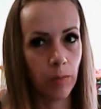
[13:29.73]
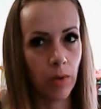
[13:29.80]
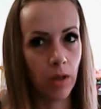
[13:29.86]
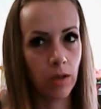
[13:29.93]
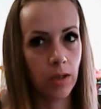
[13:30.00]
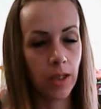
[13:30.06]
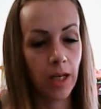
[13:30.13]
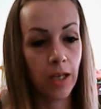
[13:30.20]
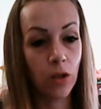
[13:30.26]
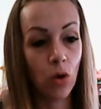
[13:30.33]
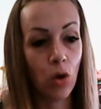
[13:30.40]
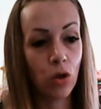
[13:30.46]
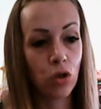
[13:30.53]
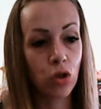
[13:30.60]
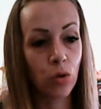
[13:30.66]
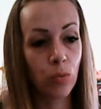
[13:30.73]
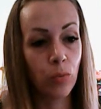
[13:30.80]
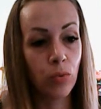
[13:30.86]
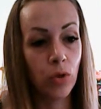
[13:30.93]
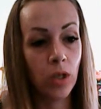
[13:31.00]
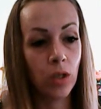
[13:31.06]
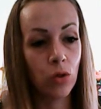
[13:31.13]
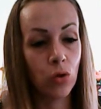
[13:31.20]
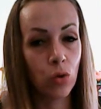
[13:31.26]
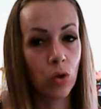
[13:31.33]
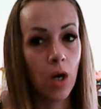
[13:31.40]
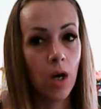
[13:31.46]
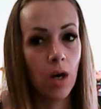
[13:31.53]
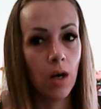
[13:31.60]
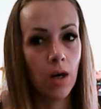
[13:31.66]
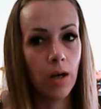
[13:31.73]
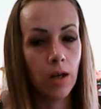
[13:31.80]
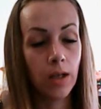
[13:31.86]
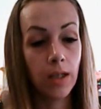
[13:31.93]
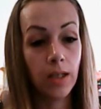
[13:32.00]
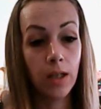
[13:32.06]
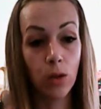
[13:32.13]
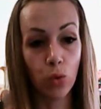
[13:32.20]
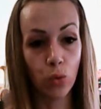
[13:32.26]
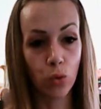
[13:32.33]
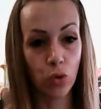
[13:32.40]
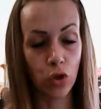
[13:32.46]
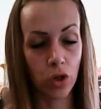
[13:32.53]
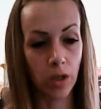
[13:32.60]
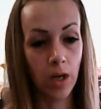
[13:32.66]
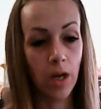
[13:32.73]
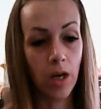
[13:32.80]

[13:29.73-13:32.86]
but can also bring you illusion.